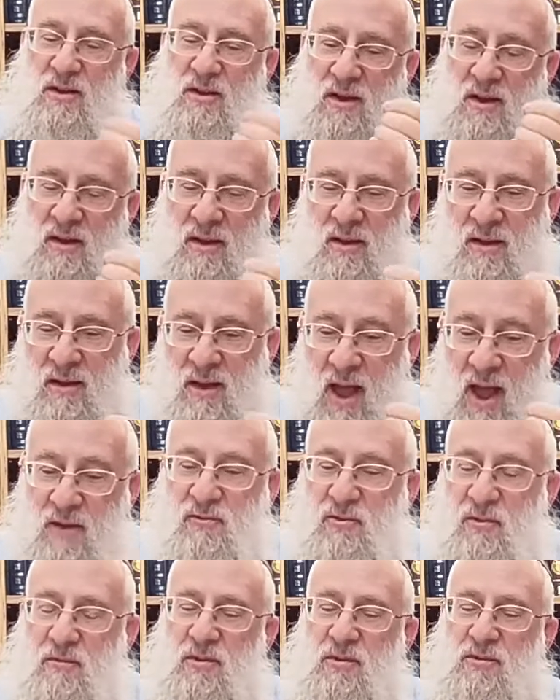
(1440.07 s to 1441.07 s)

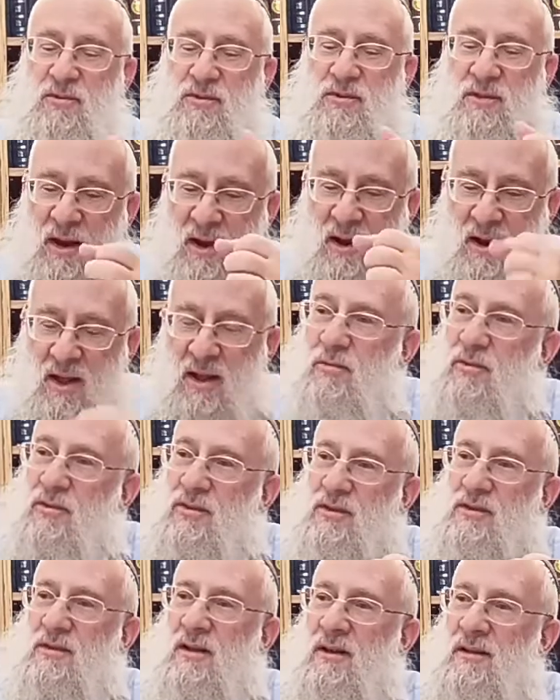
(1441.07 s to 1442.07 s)
attributes that enable
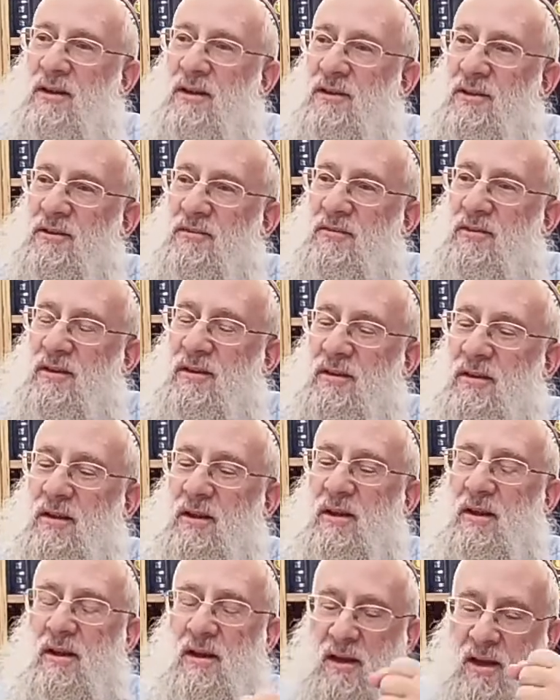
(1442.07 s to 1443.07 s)
this conductivity.
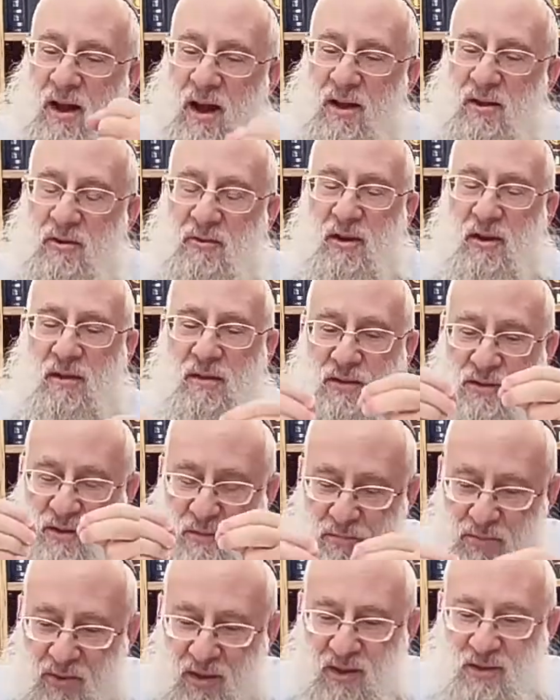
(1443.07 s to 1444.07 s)
God created, there's a
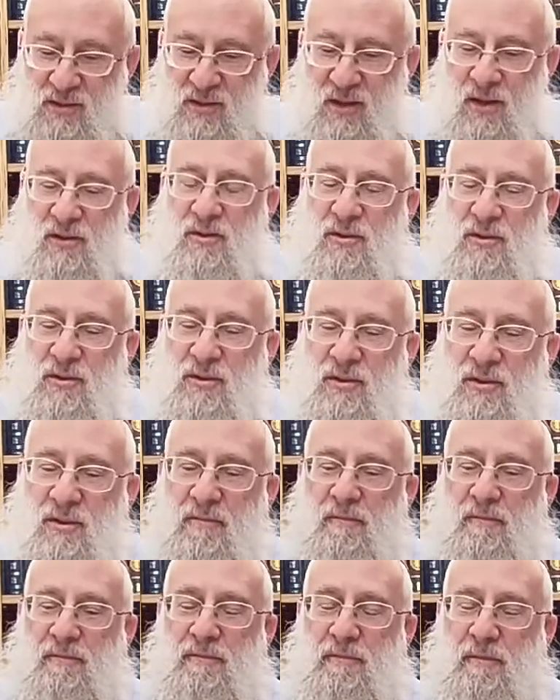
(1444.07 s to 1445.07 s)
place on earth
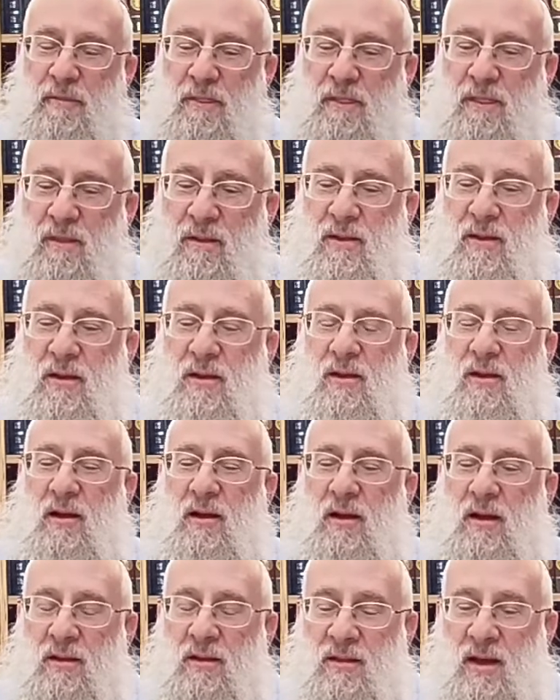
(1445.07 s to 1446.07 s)

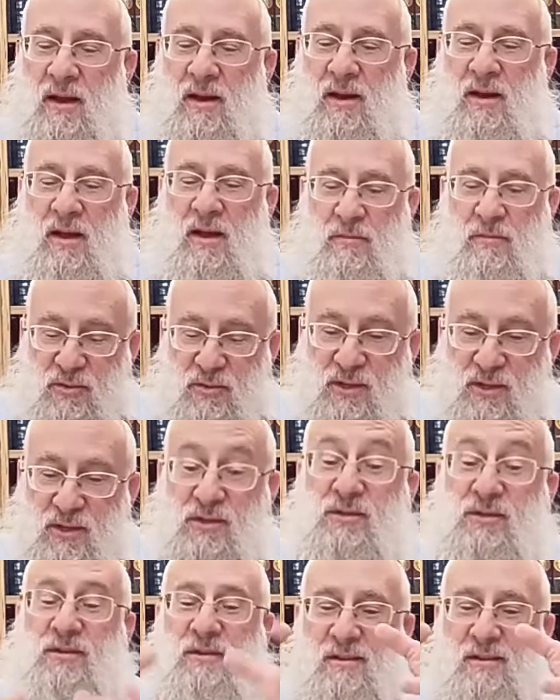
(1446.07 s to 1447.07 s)
that enables
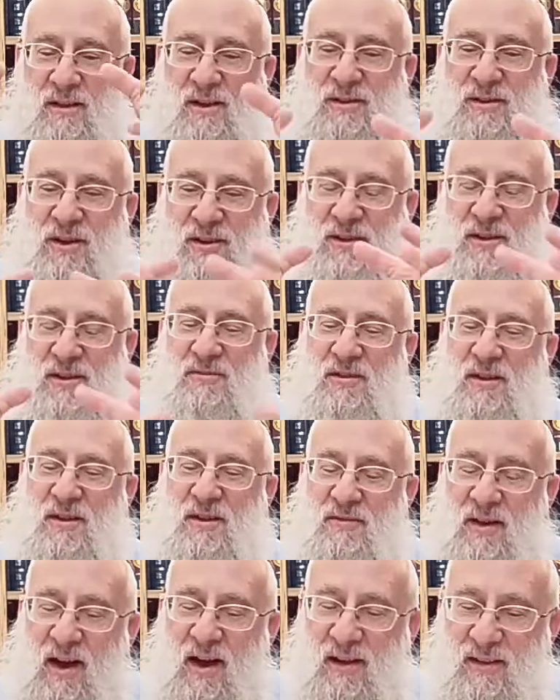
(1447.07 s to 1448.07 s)
this conductivity
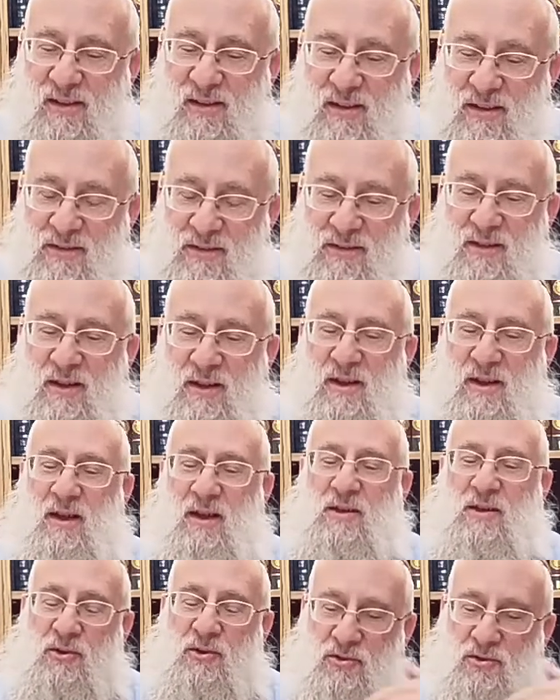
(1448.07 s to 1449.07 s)
of godliness.
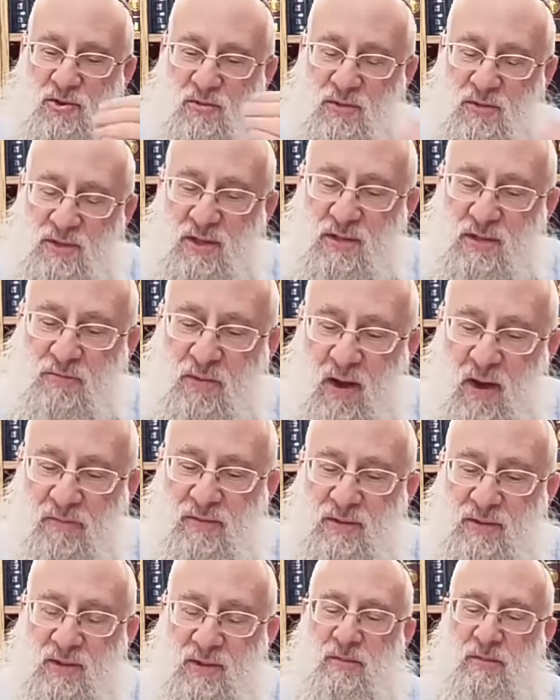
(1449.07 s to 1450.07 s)
And so too, we'll see it's
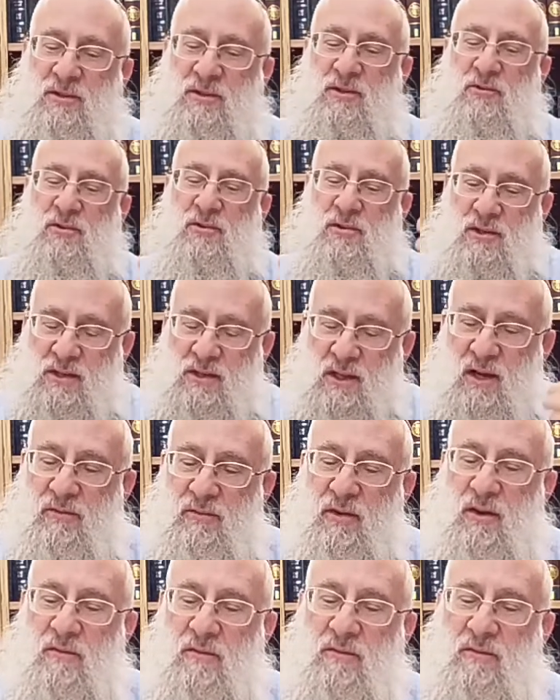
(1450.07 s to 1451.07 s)
prophecy, but so too this
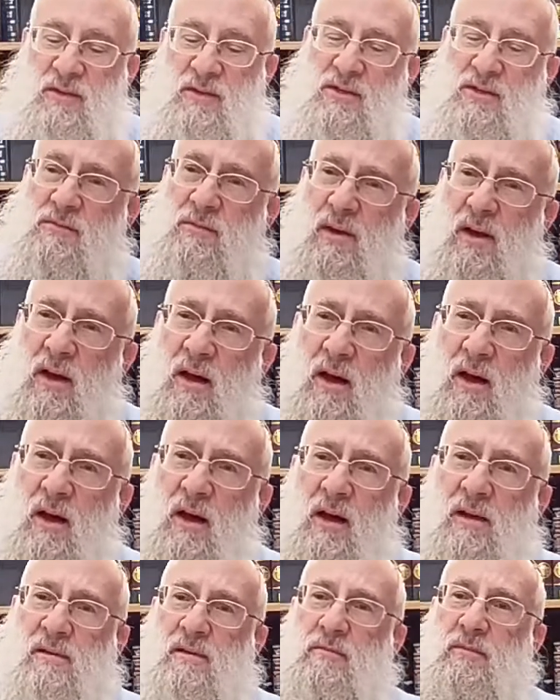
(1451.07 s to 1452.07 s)
level of the smicha
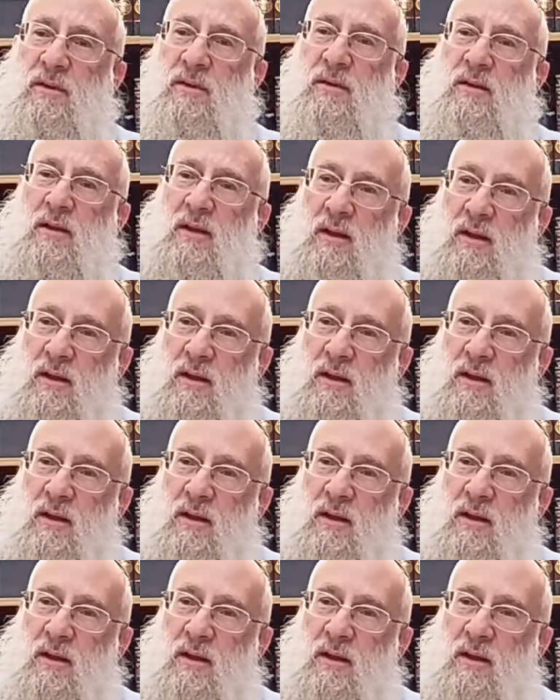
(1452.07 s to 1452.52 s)
has to be